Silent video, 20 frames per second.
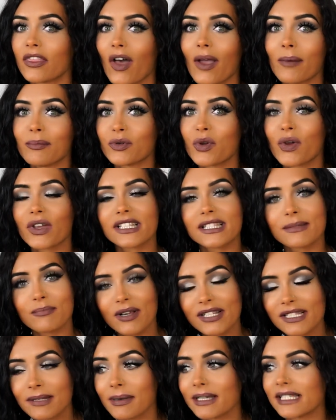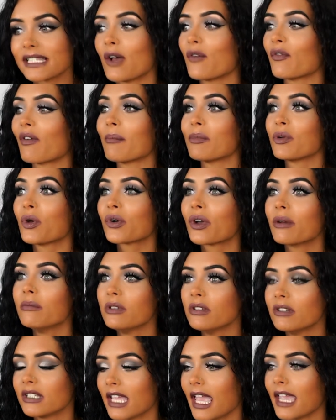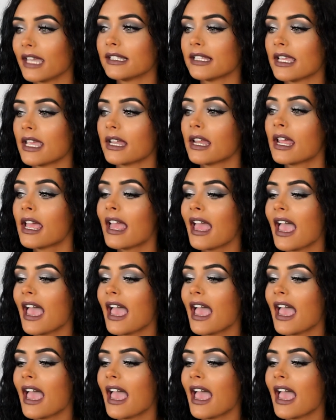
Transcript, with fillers: that I'm not expressing myself, I'm not communicating,